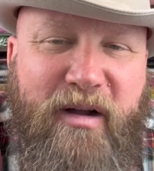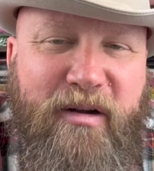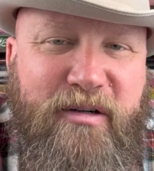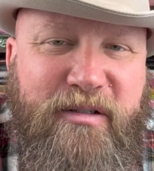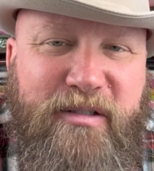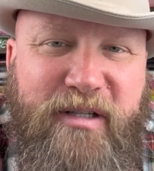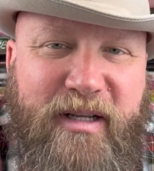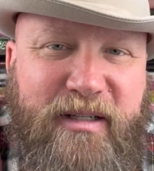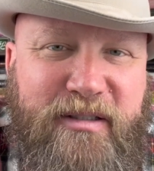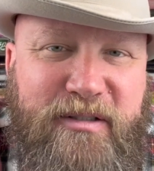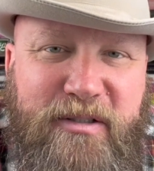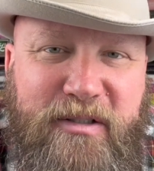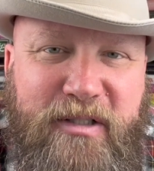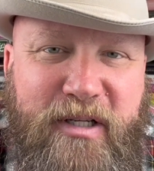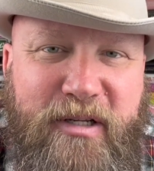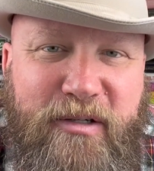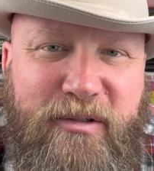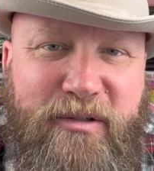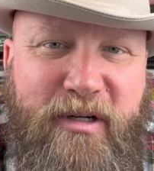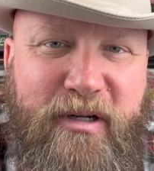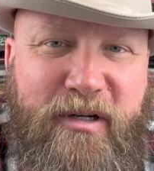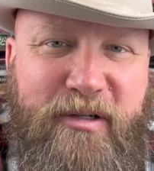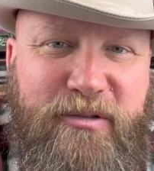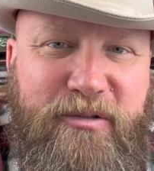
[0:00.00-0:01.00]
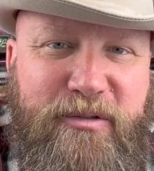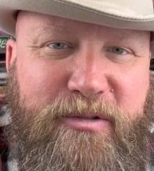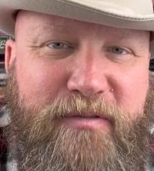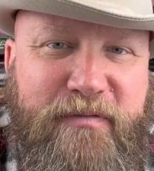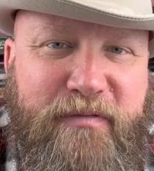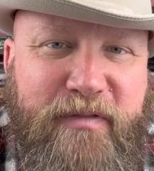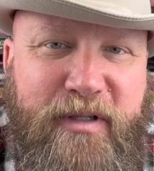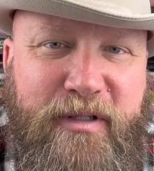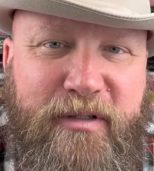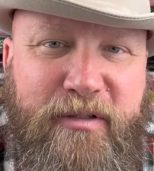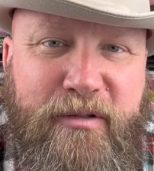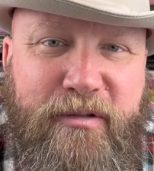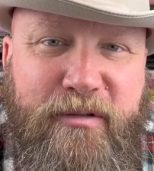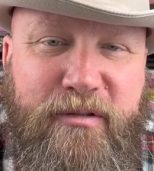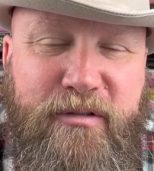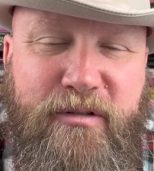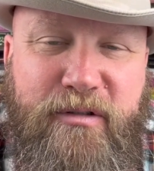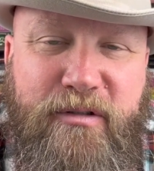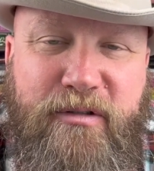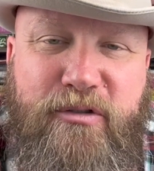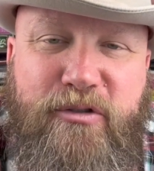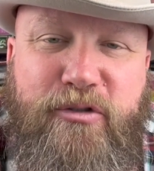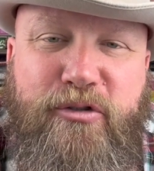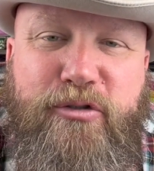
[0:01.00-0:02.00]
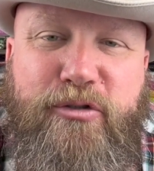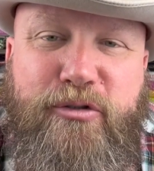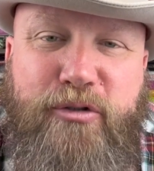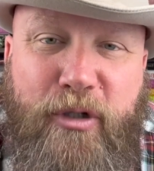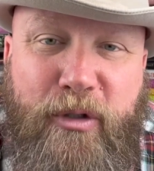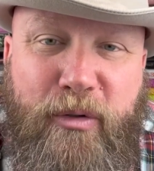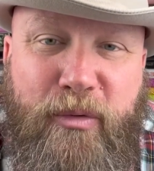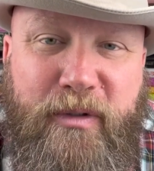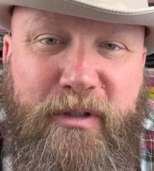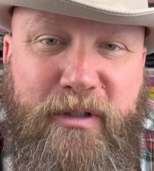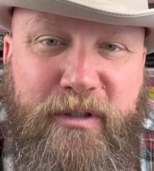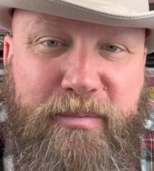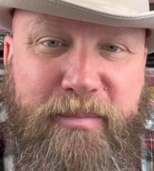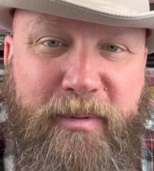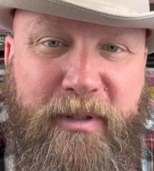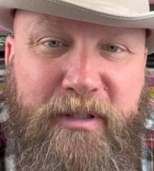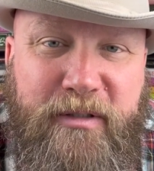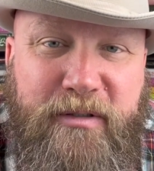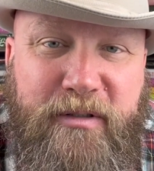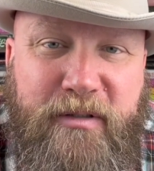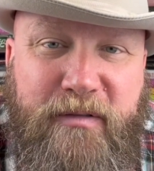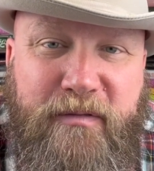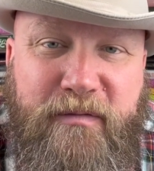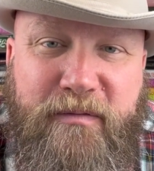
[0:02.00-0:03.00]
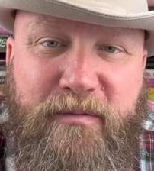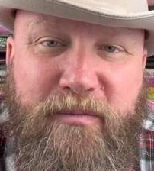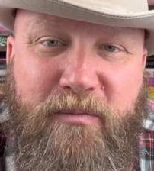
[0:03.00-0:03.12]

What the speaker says: are Texas Hill Country Vineyards so expensive?